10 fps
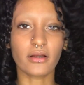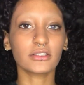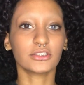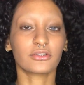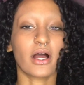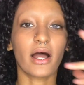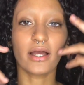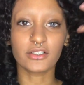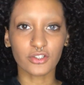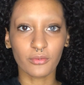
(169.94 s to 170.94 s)
is dry,
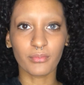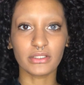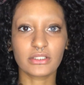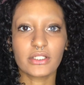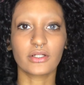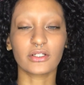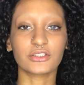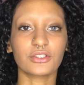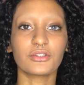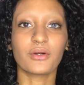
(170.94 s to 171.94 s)
so I'm basically gonna
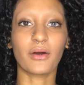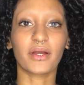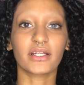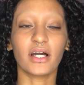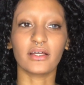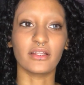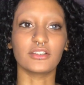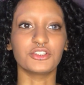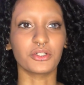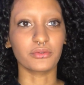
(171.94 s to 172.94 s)
show you how I cut this
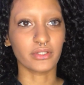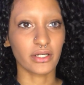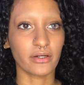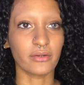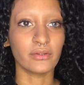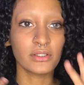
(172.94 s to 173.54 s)
joint now.